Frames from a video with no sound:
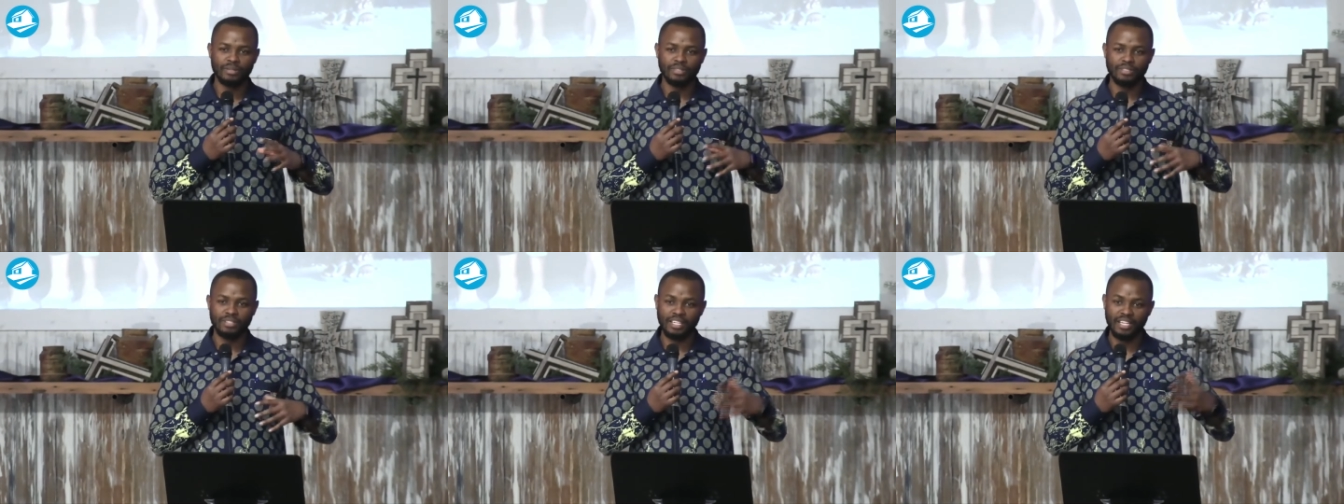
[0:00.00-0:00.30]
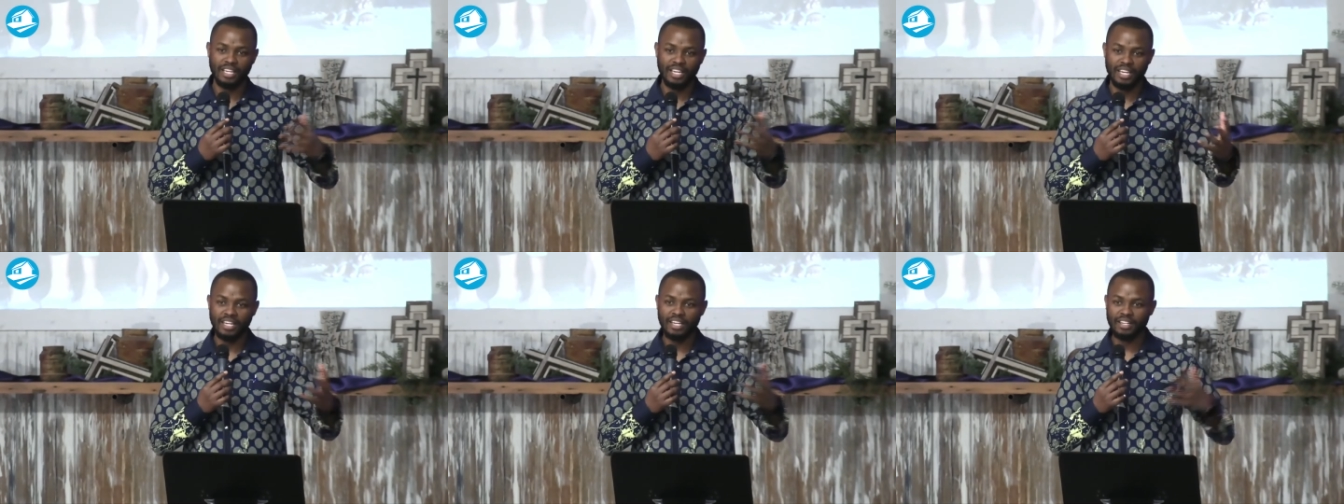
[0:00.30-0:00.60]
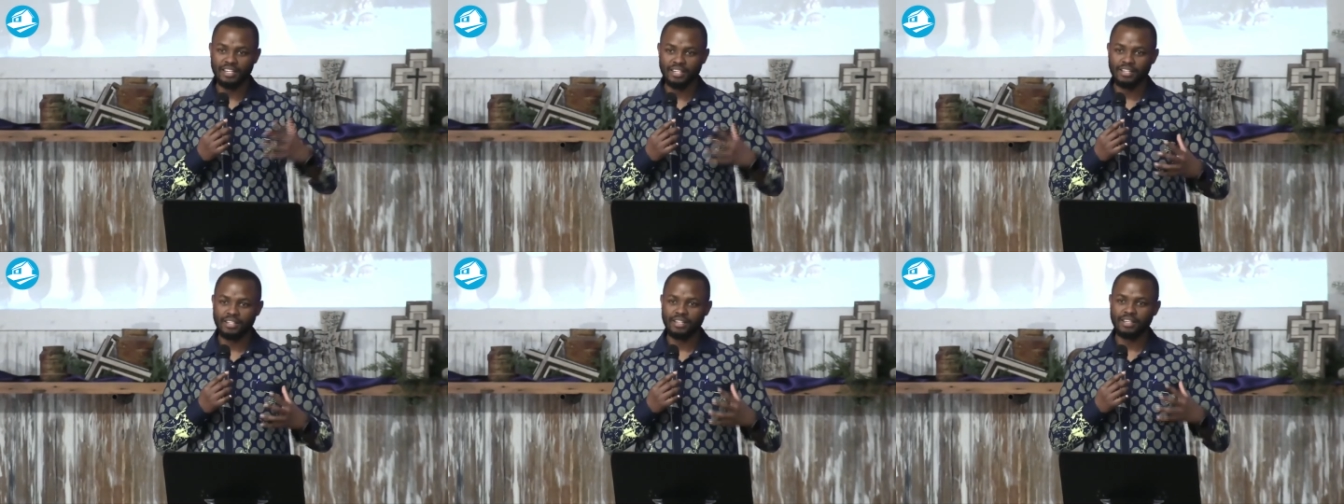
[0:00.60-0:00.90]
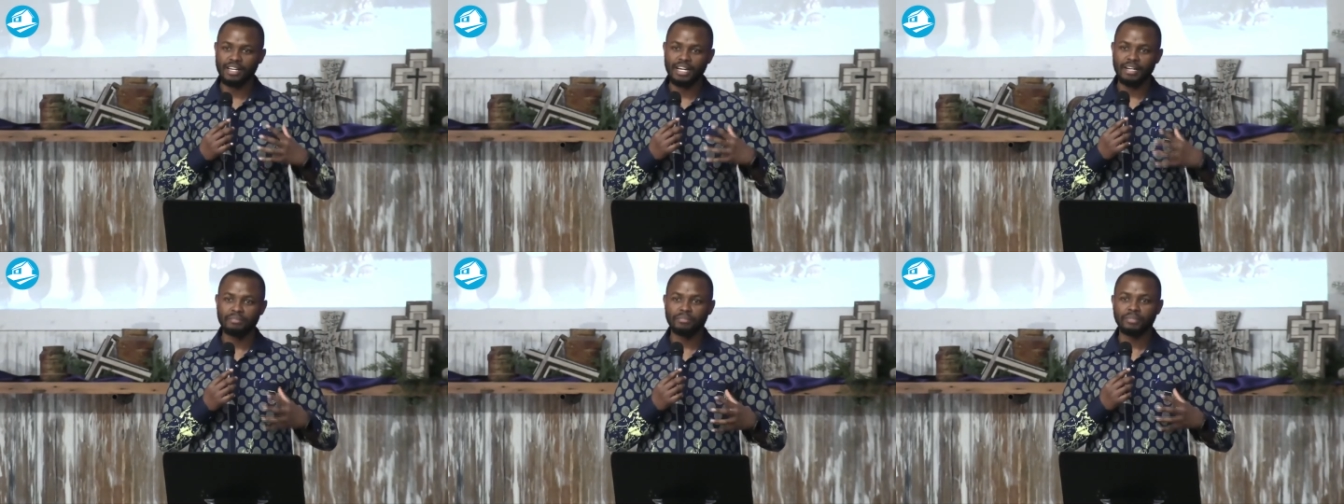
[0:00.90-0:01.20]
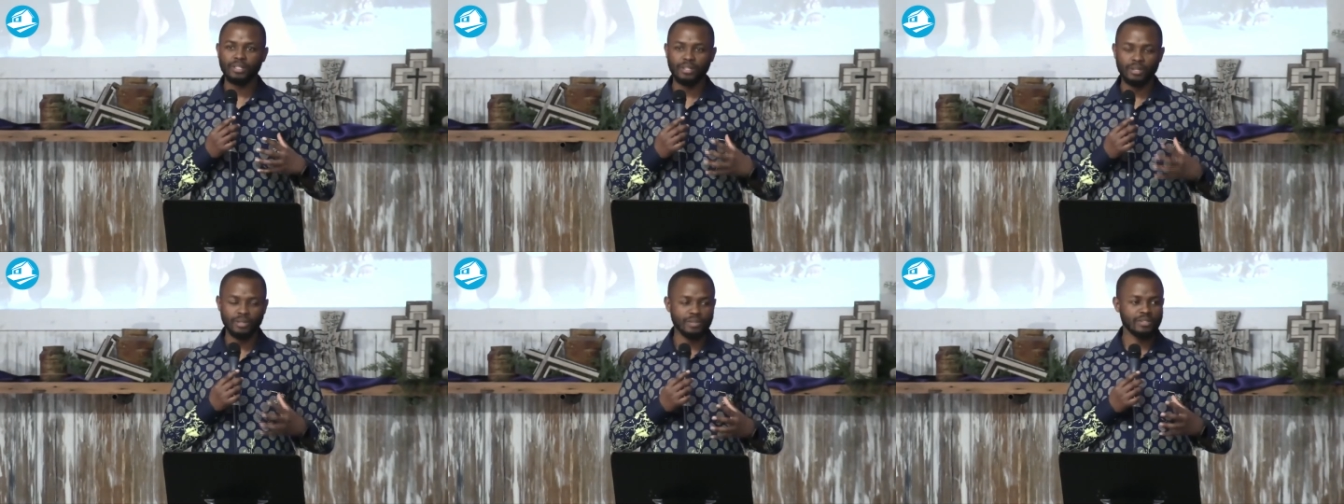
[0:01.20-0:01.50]
the end come
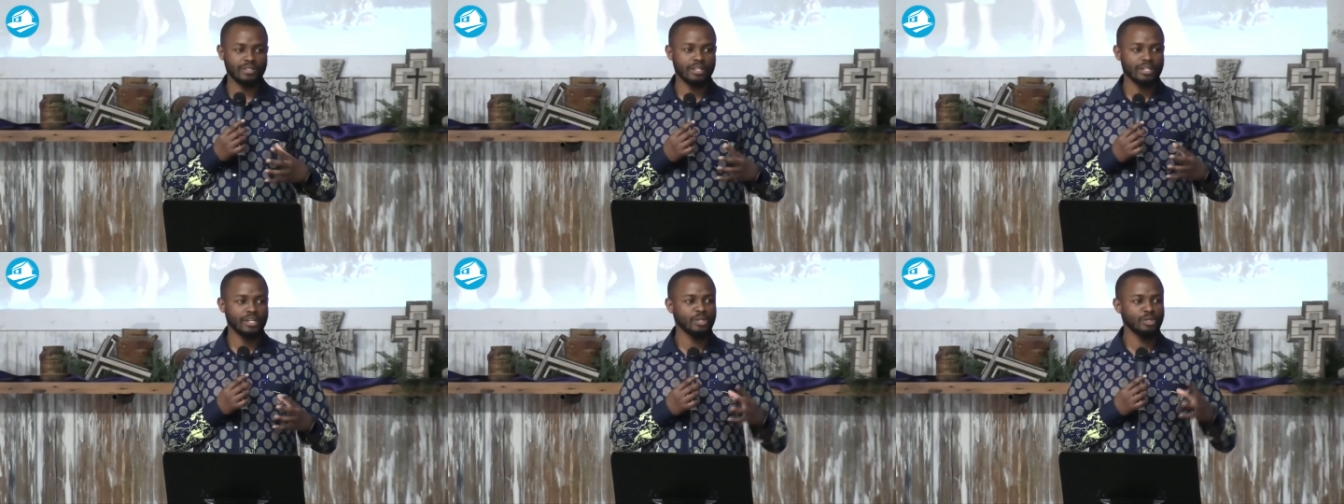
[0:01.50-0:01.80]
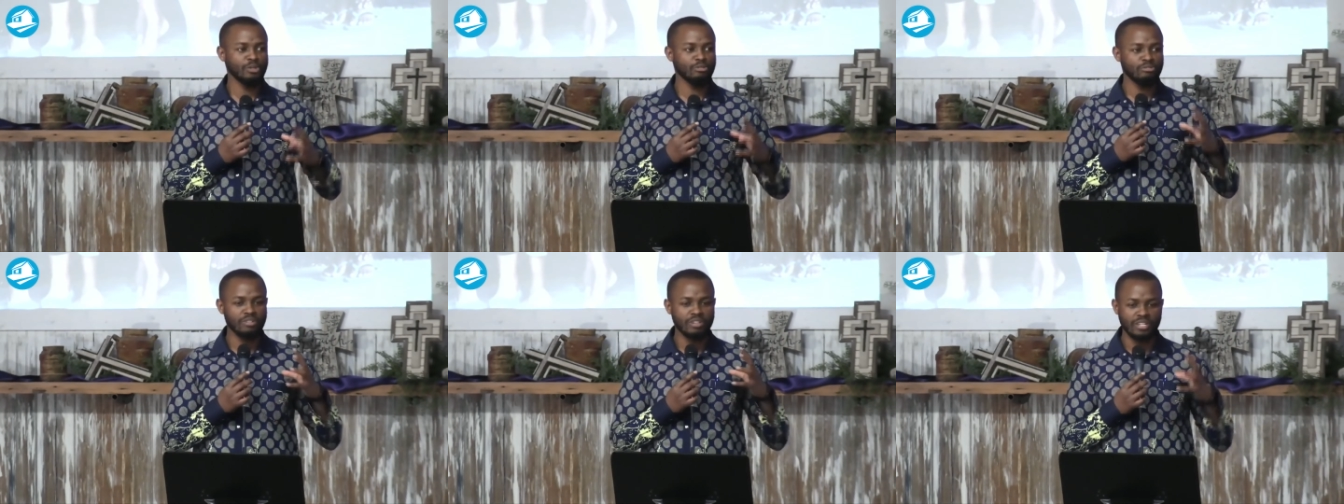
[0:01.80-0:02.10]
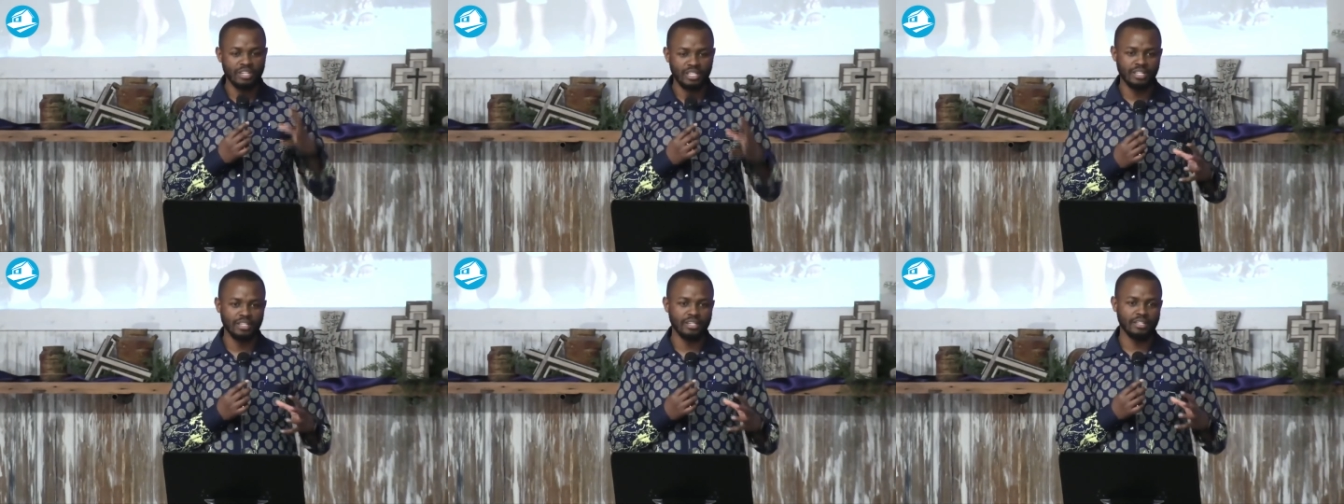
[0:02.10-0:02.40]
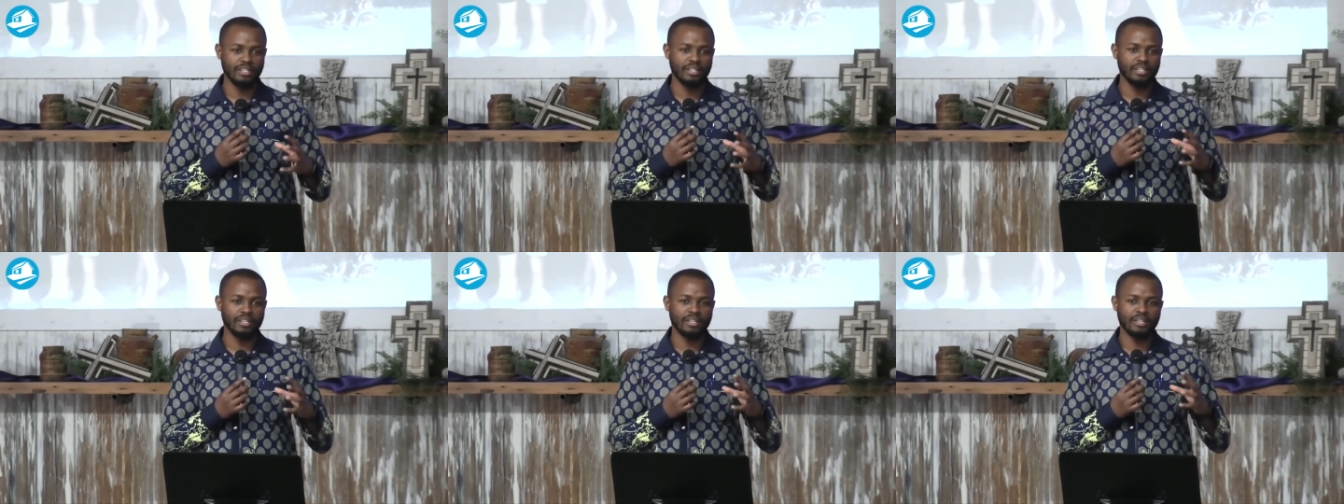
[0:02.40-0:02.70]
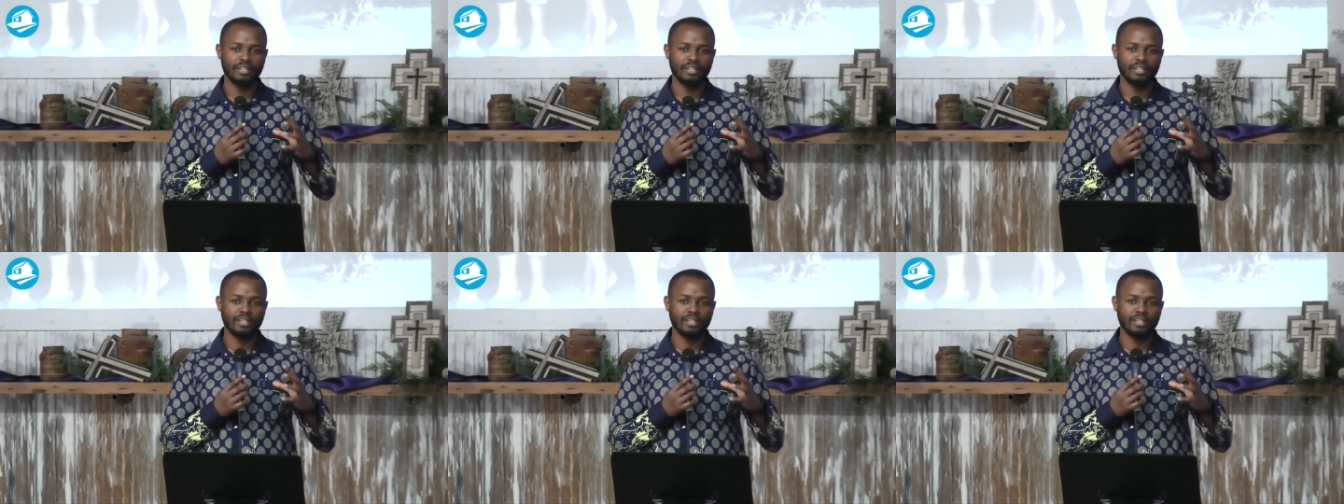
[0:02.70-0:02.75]
closer. You need